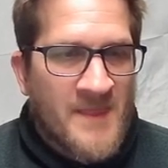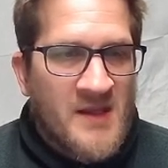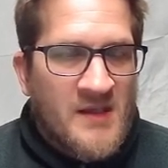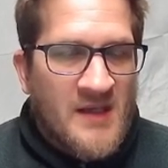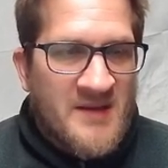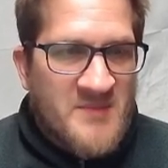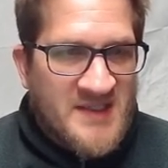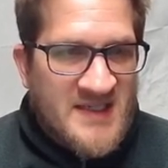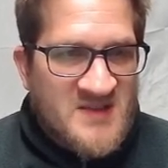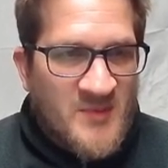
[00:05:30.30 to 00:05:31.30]
And my
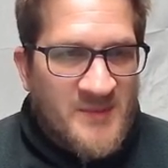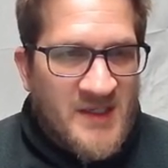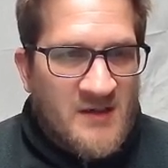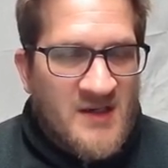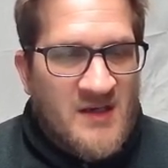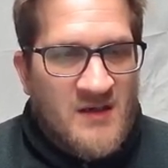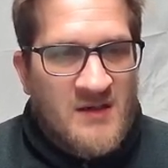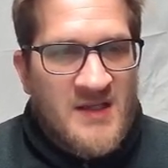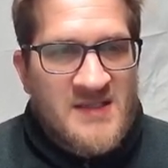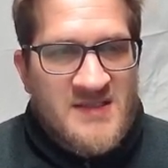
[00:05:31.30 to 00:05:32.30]
decibel meter here,
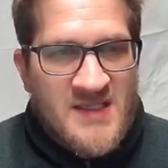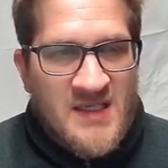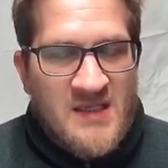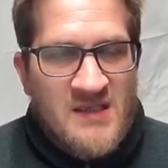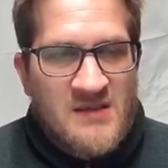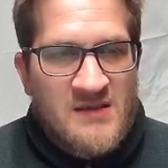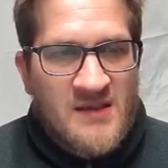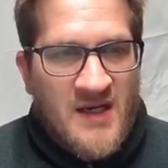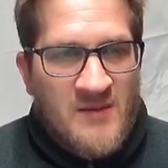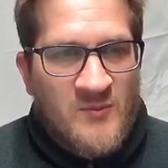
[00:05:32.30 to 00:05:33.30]
you can see um,